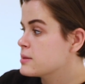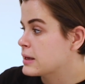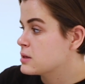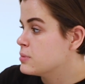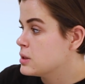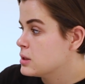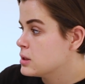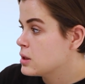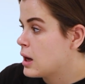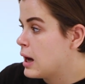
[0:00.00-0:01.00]
that can
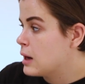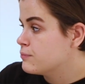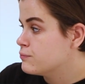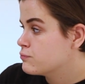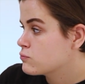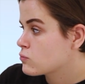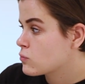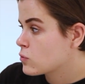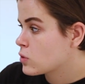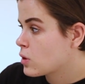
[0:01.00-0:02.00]
be
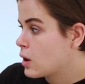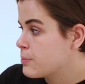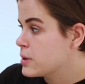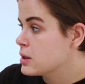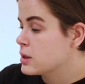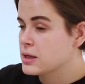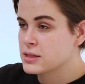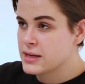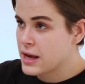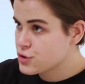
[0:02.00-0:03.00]
appealing
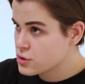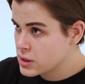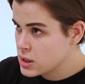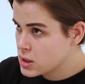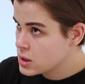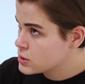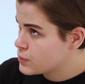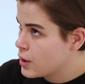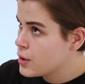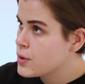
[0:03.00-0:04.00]
internationally
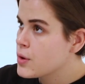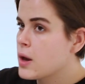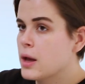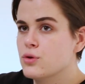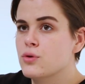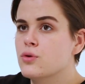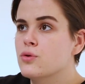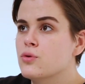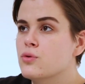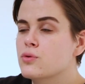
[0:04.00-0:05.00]
as well. And
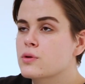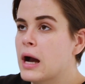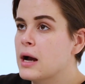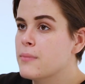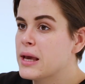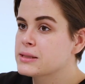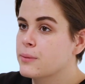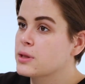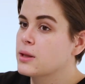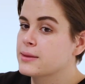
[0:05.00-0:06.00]
you can't make
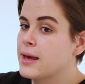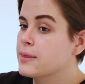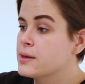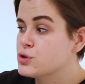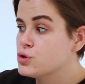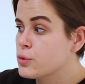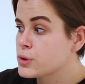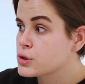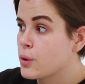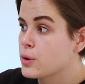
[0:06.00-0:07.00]
something like that unless you know
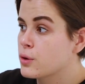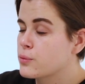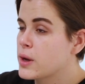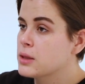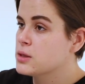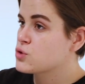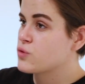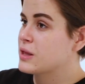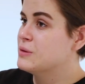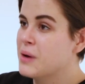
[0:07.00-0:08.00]
what's going on around the
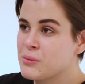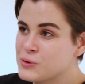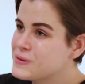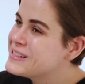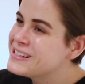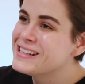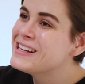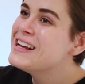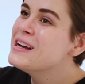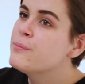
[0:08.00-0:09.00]
Australian bubble.
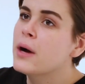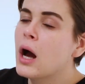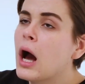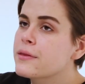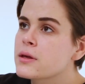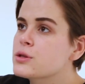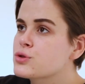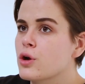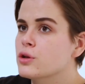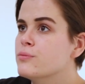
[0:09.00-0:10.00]
But I think
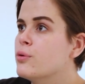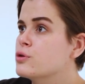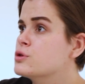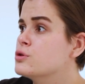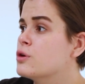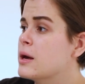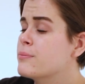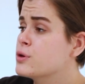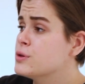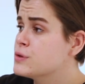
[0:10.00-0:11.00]
it's totally important to know
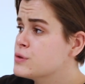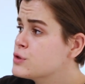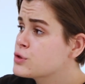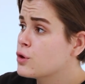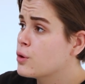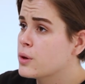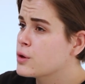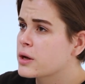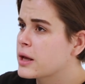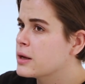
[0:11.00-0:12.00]
that, because you just don't know where
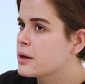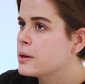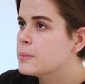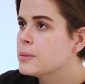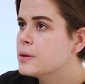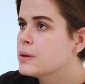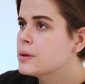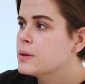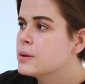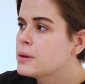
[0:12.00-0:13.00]
you're going to end up.
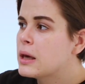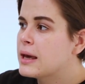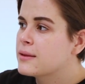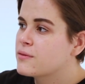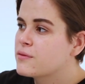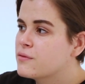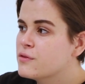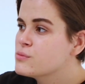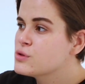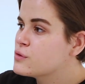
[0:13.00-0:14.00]
And
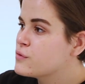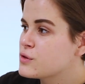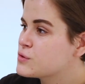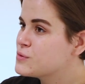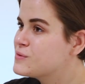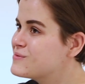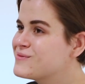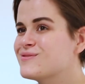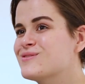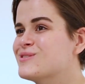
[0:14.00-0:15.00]
film's universal.
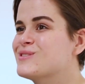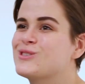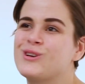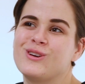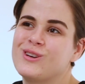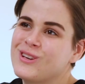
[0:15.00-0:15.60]
So,